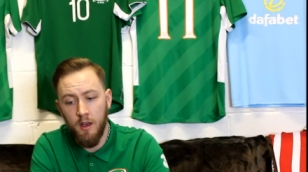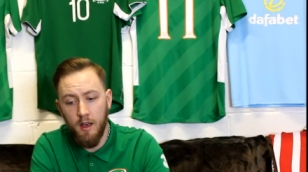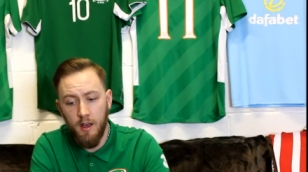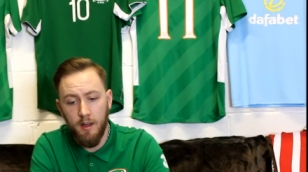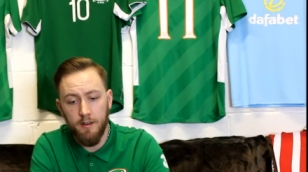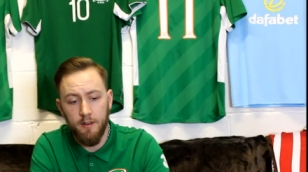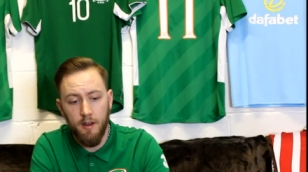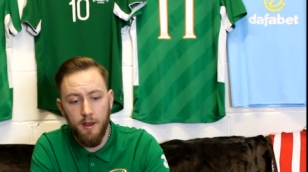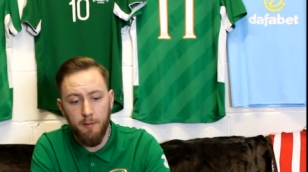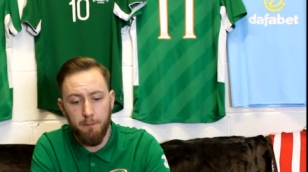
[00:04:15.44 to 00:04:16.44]
and
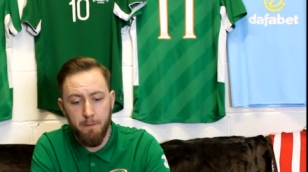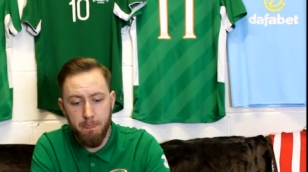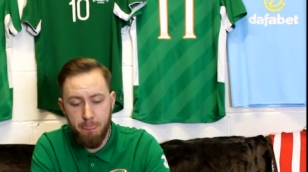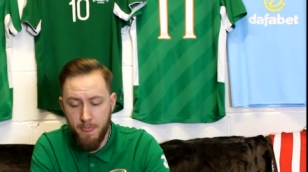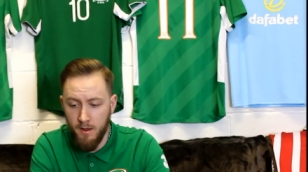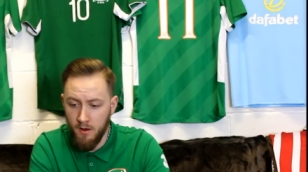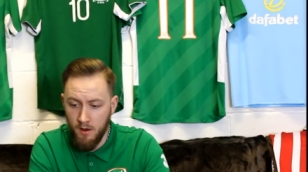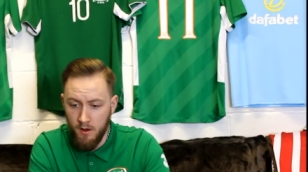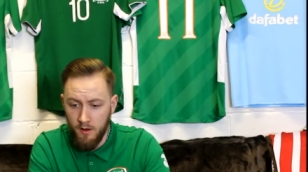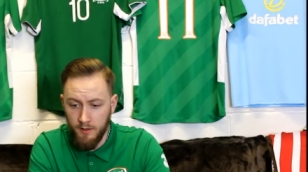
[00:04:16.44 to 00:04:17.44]
um,
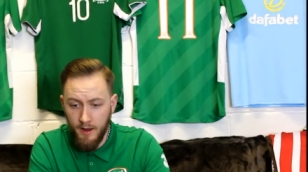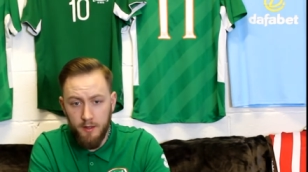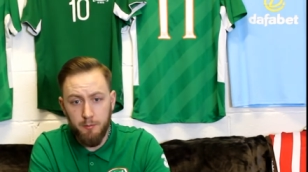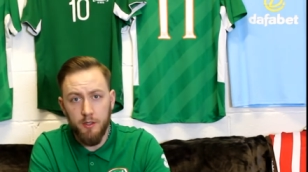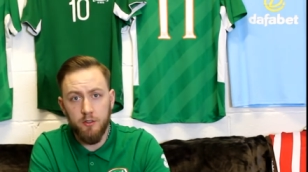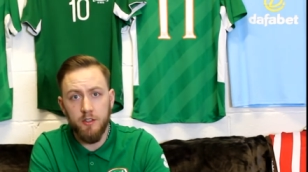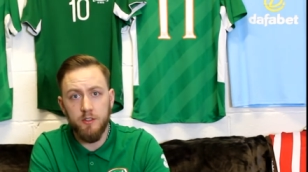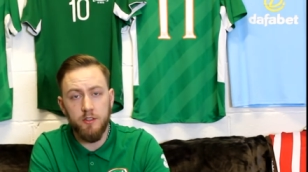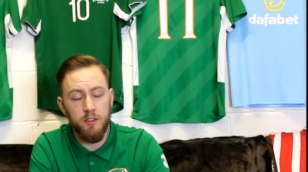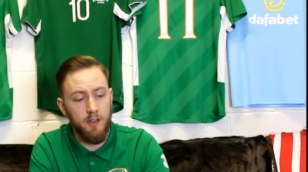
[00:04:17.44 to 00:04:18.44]
yeah be
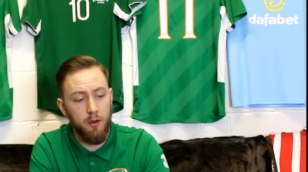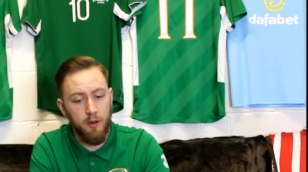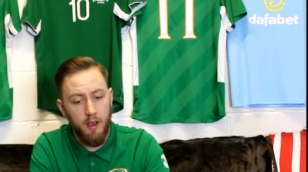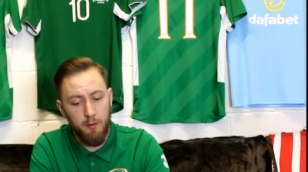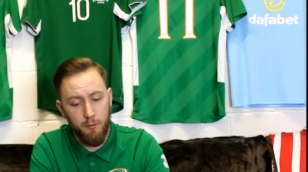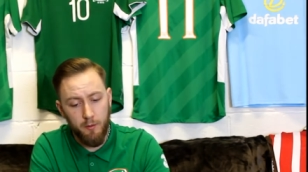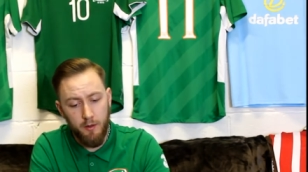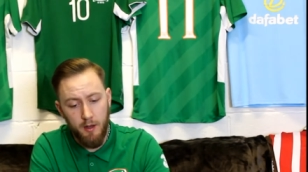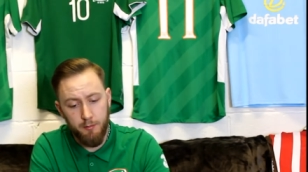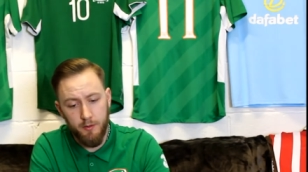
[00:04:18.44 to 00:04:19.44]
interested to see now what, ha
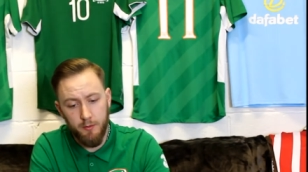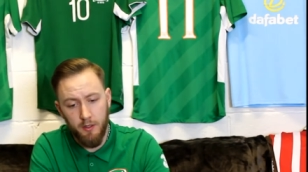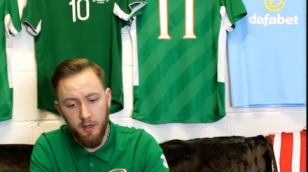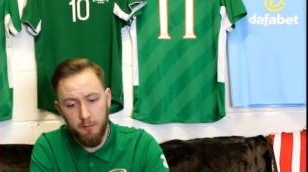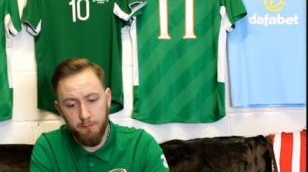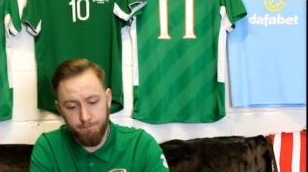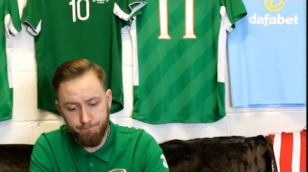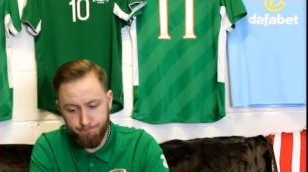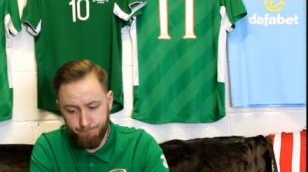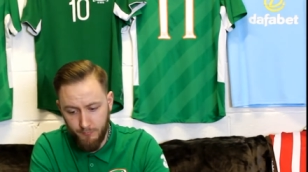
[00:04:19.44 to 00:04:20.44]
what happens with him
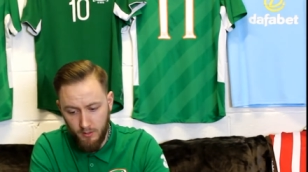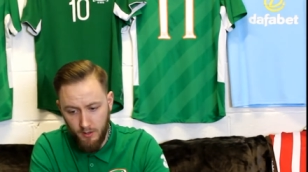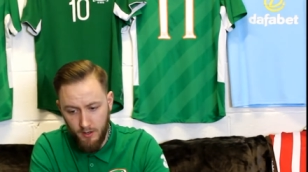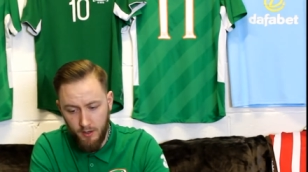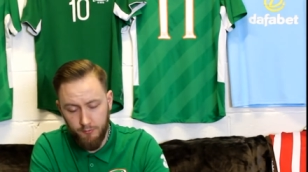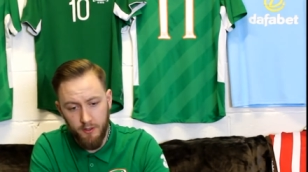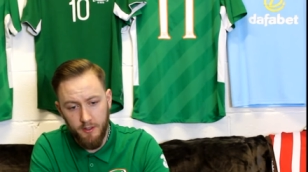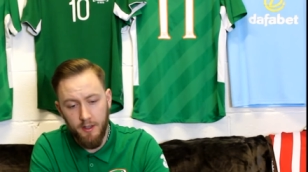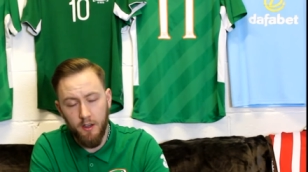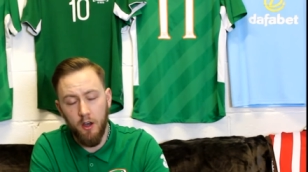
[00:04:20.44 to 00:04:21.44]
uh, if he can
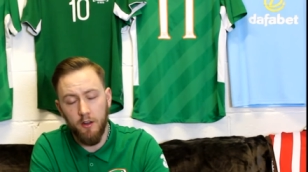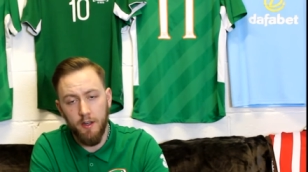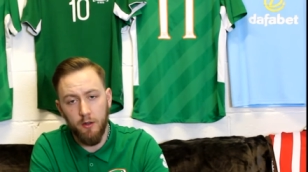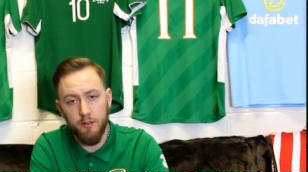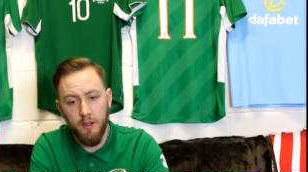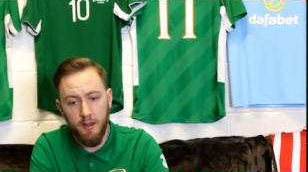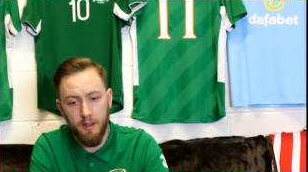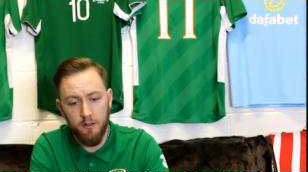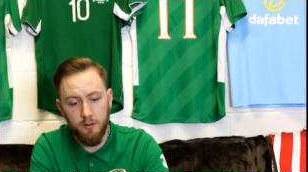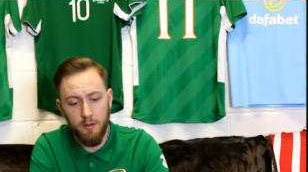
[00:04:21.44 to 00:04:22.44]
kick on now and start
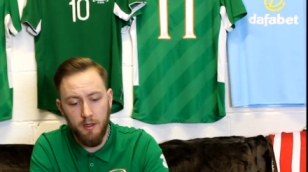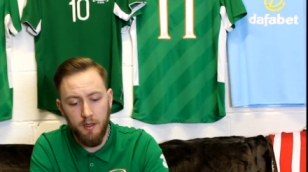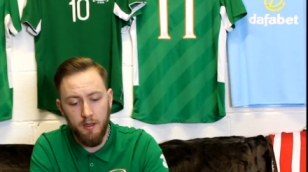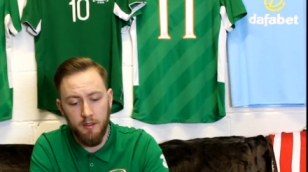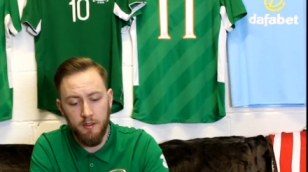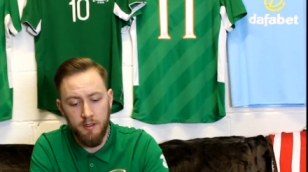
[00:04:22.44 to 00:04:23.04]
getting some uh,